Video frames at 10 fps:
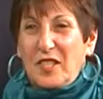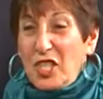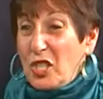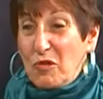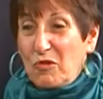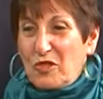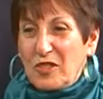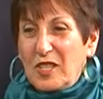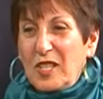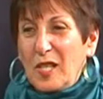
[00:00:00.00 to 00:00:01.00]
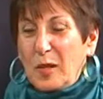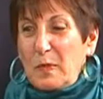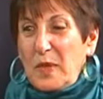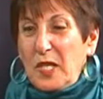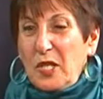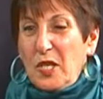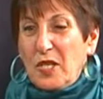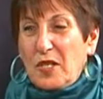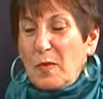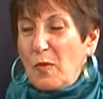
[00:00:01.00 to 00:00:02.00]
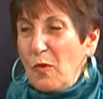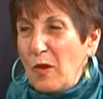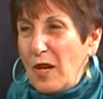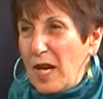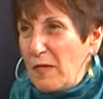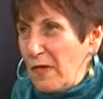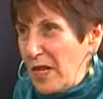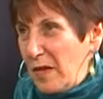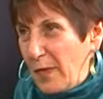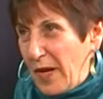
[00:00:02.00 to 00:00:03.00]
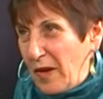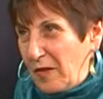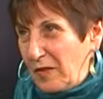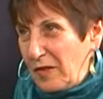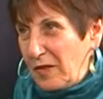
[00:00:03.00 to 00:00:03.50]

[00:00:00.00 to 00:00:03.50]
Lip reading: huge because the more I read about